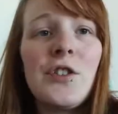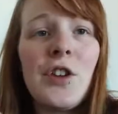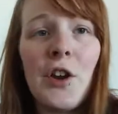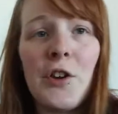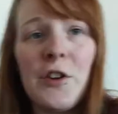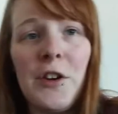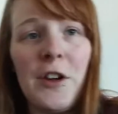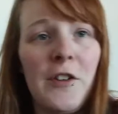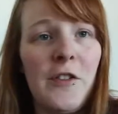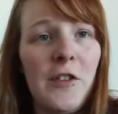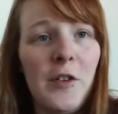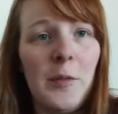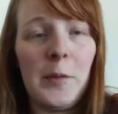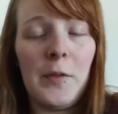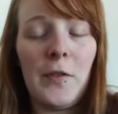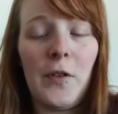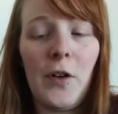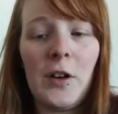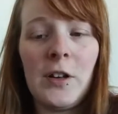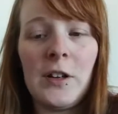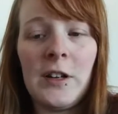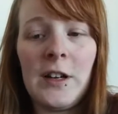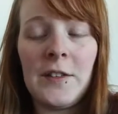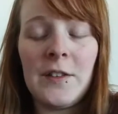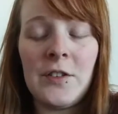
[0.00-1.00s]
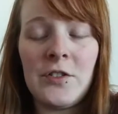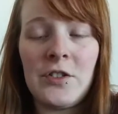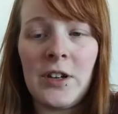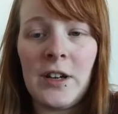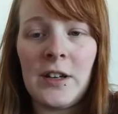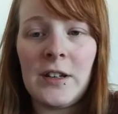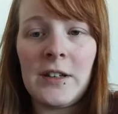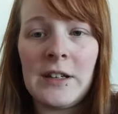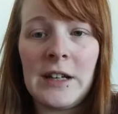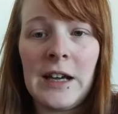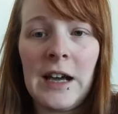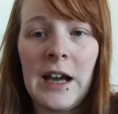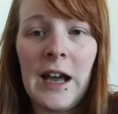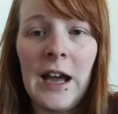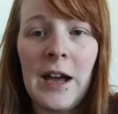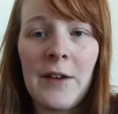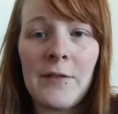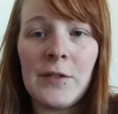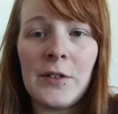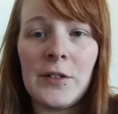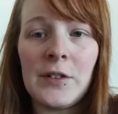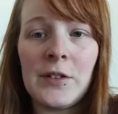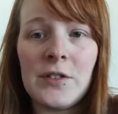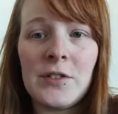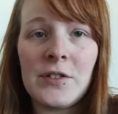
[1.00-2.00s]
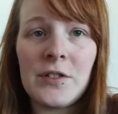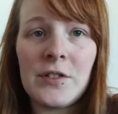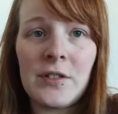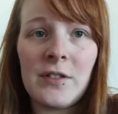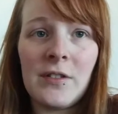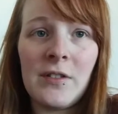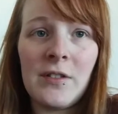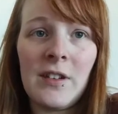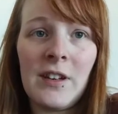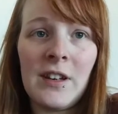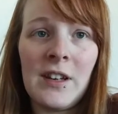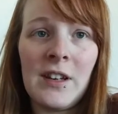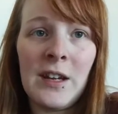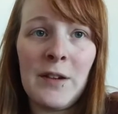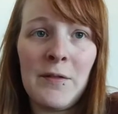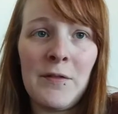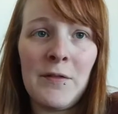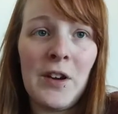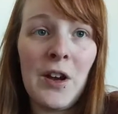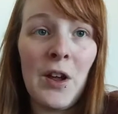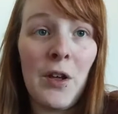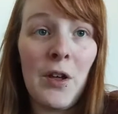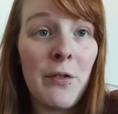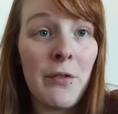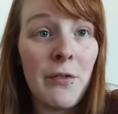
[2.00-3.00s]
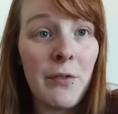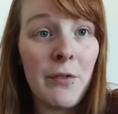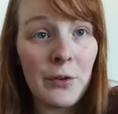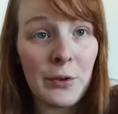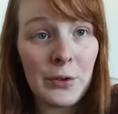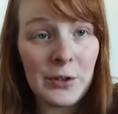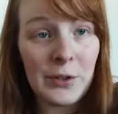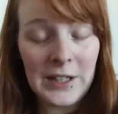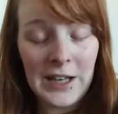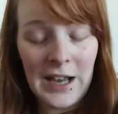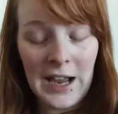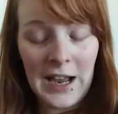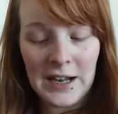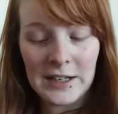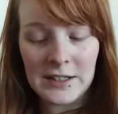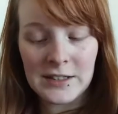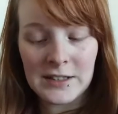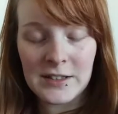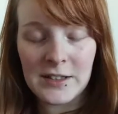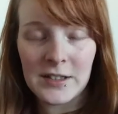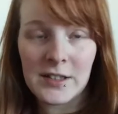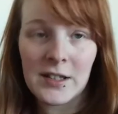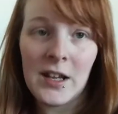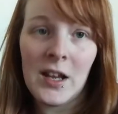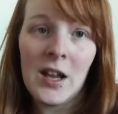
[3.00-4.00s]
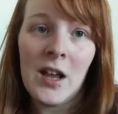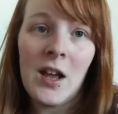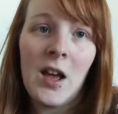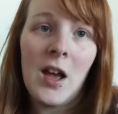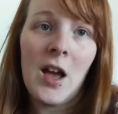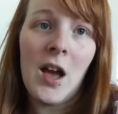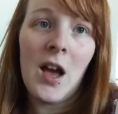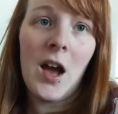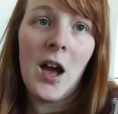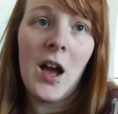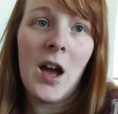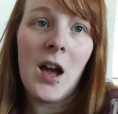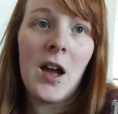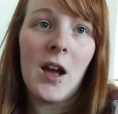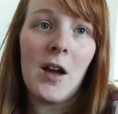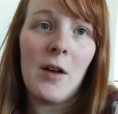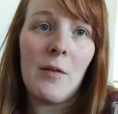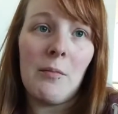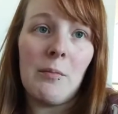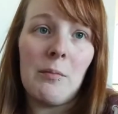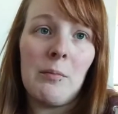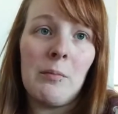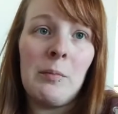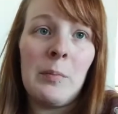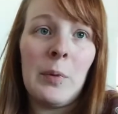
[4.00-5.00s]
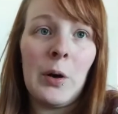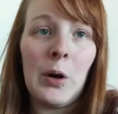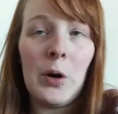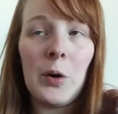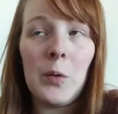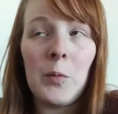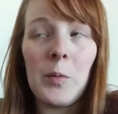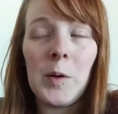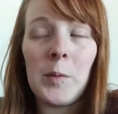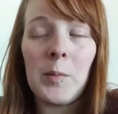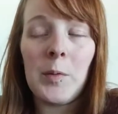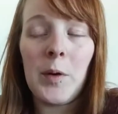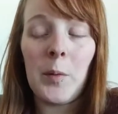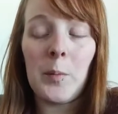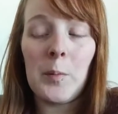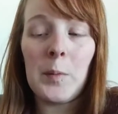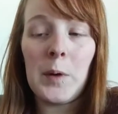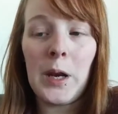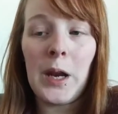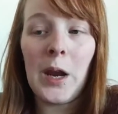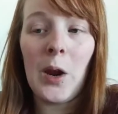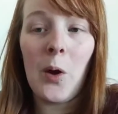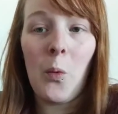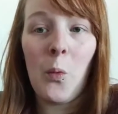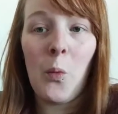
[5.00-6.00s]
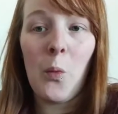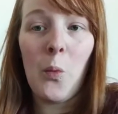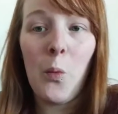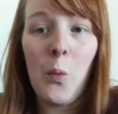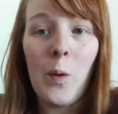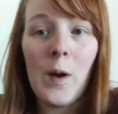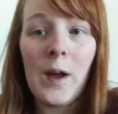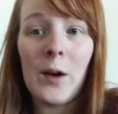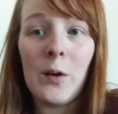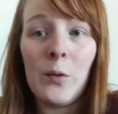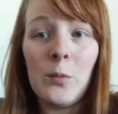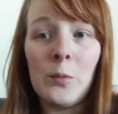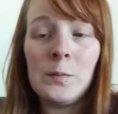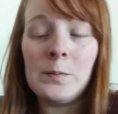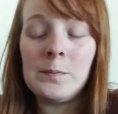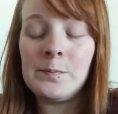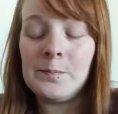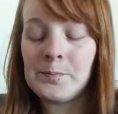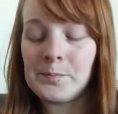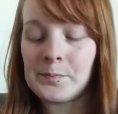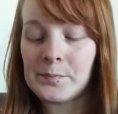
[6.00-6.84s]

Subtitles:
Don't know if we'll be finding out the gender. I haven't given it a thought yet. But we probably will.